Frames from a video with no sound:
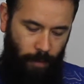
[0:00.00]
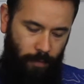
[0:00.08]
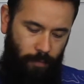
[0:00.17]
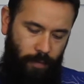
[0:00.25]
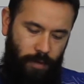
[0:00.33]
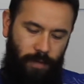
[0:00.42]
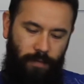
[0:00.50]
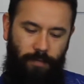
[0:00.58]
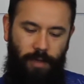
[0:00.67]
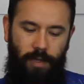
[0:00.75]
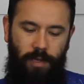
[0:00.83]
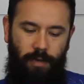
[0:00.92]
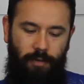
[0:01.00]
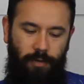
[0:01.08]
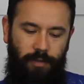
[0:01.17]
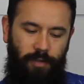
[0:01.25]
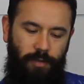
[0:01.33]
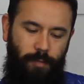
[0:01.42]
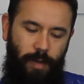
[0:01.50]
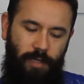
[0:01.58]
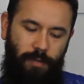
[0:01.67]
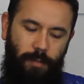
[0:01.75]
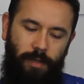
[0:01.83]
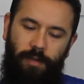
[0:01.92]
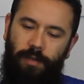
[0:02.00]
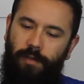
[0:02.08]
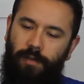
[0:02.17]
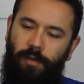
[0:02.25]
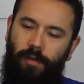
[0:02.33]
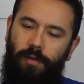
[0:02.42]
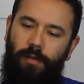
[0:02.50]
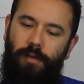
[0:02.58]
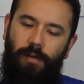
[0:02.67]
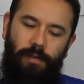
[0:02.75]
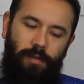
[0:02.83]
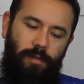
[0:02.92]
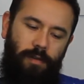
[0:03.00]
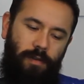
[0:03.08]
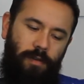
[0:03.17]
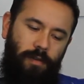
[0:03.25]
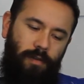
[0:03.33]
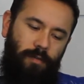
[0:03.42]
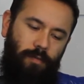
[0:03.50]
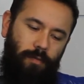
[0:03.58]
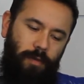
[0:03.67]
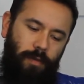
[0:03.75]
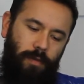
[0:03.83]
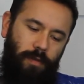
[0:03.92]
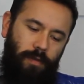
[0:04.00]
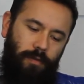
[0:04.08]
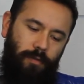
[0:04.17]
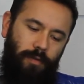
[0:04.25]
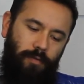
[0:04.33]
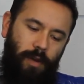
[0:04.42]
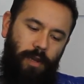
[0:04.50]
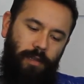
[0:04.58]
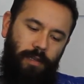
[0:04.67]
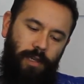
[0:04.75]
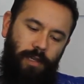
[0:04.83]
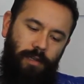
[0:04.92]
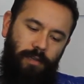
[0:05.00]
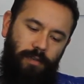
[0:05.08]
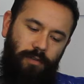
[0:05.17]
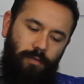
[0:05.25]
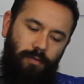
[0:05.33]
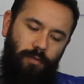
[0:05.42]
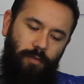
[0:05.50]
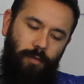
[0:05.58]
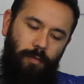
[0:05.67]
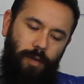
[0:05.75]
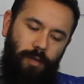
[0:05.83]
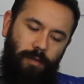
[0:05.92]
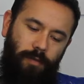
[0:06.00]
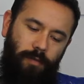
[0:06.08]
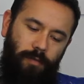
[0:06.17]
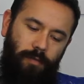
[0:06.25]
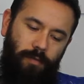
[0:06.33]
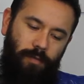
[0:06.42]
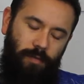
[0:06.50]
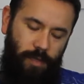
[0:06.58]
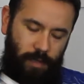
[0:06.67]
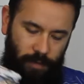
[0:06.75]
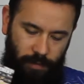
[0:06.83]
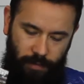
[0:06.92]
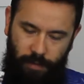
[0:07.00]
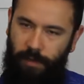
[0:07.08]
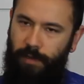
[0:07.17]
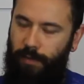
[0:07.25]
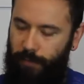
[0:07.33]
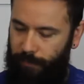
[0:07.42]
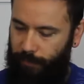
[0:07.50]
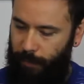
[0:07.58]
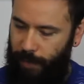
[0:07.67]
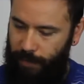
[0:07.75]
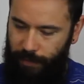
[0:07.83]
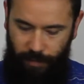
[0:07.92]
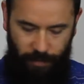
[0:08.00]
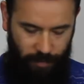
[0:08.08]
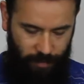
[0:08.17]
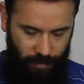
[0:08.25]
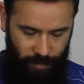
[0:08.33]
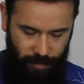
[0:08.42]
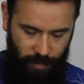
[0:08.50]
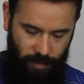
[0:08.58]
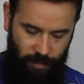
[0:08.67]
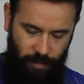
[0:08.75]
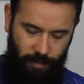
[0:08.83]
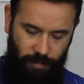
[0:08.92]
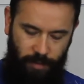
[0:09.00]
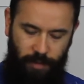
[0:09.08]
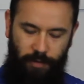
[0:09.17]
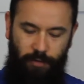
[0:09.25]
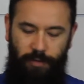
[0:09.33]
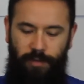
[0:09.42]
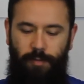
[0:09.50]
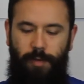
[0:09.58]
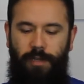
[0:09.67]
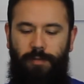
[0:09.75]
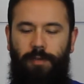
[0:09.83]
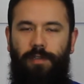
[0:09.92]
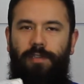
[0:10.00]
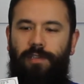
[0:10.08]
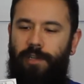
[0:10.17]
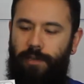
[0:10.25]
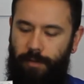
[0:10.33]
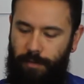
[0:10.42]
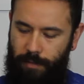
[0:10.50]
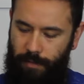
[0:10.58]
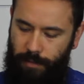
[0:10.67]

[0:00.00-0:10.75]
We have a Chris's Basement card with Chris Riley and his YouTube and his other information. We got a Chris's Basement sticker.